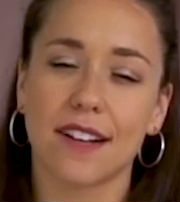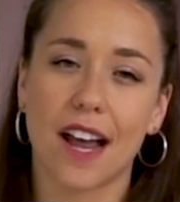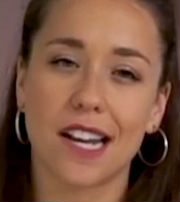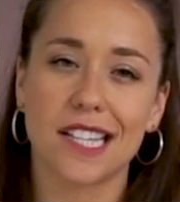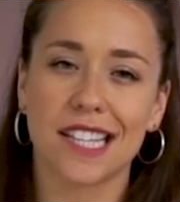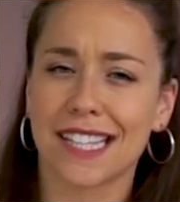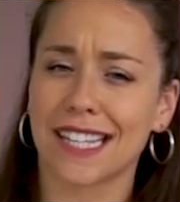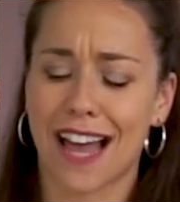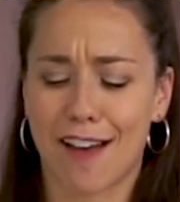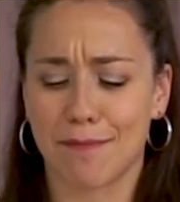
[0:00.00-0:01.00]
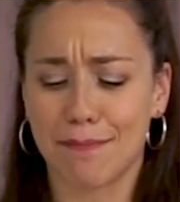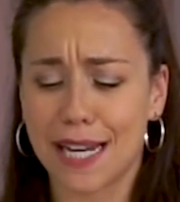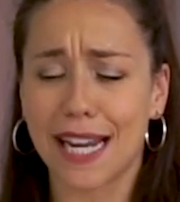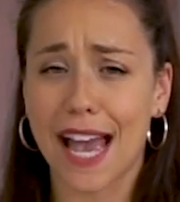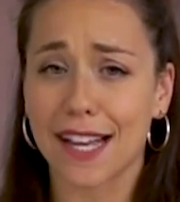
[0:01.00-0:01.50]
colors, it's gonna have
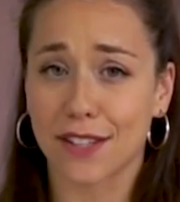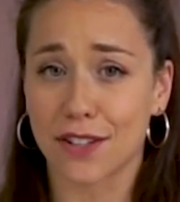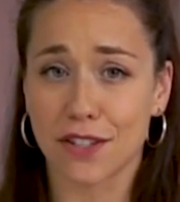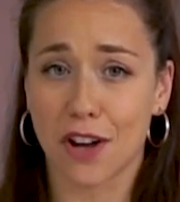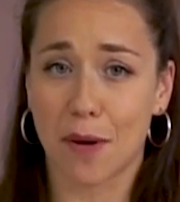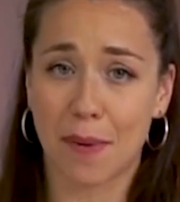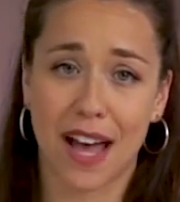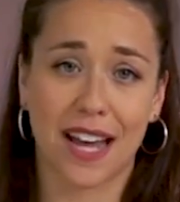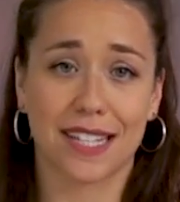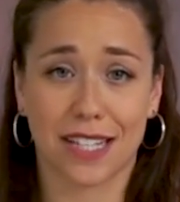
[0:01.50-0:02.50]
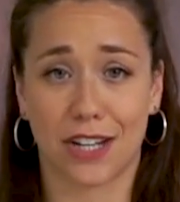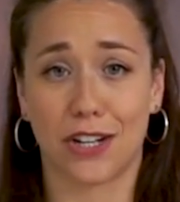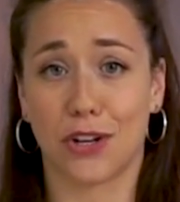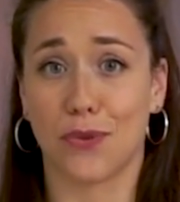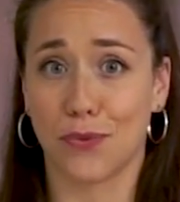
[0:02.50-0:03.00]
mini eggs on top, and it's gonna
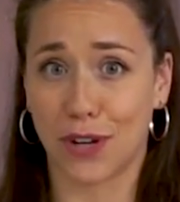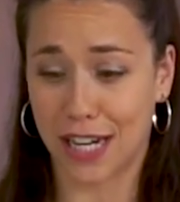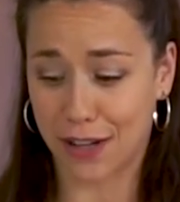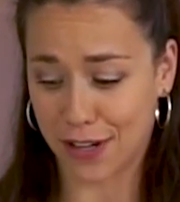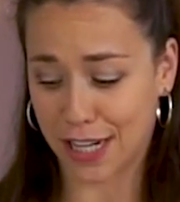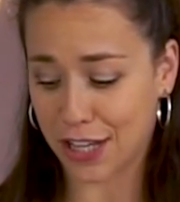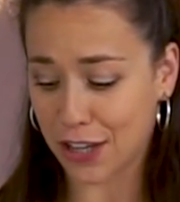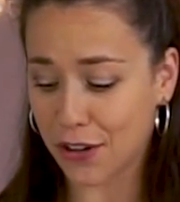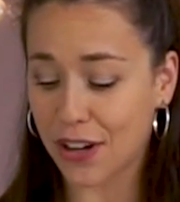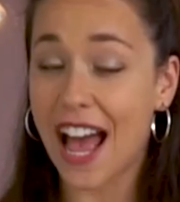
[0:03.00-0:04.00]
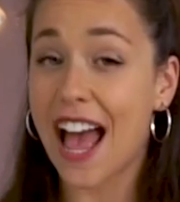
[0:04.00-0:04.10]
look really, really cute.